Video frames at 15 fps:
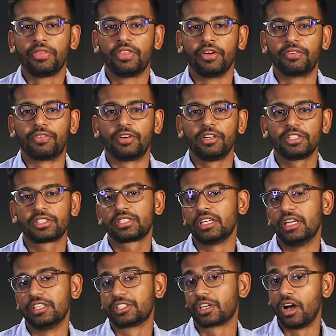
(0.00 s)
The first
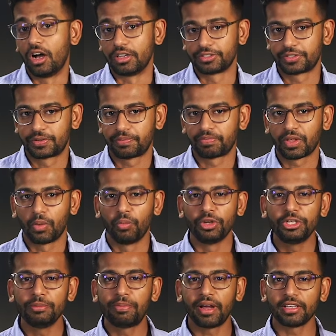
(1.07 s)
is cost.
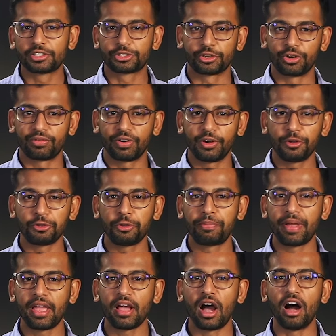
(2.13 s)
When you buy a server, you
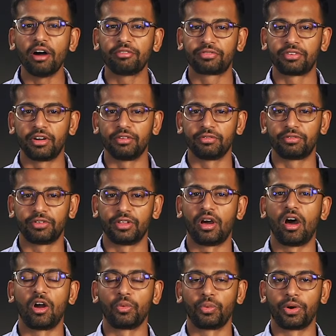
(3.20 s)
pay upfront for the
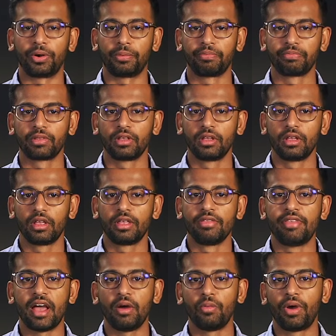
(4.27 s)
hardware.
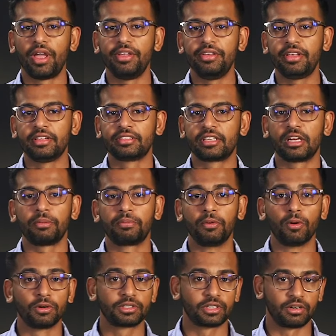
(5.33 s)
That way, you can set up
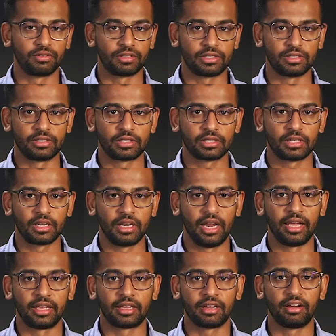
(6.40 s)
your services,
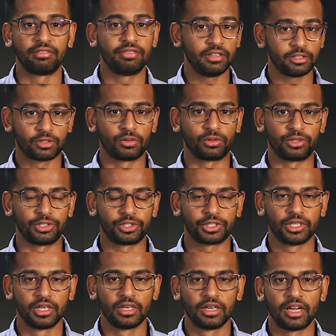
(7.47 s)
like a file storage,
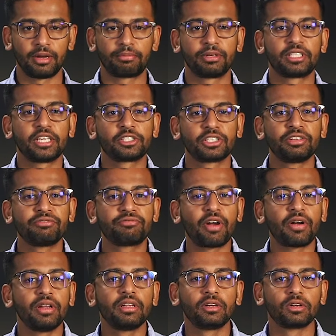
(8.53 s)
at potentially
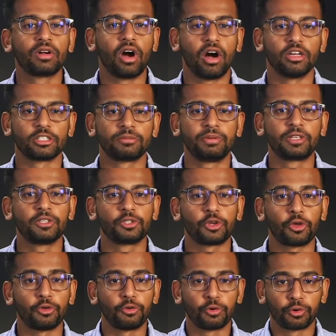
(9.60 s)
very little cost because
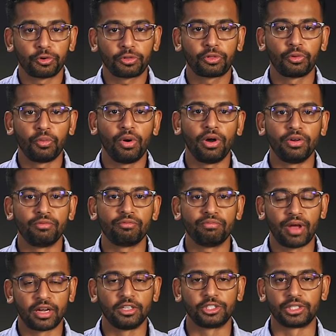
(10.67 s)
you're the one
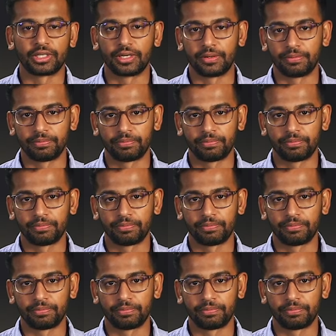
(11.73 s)
managing it.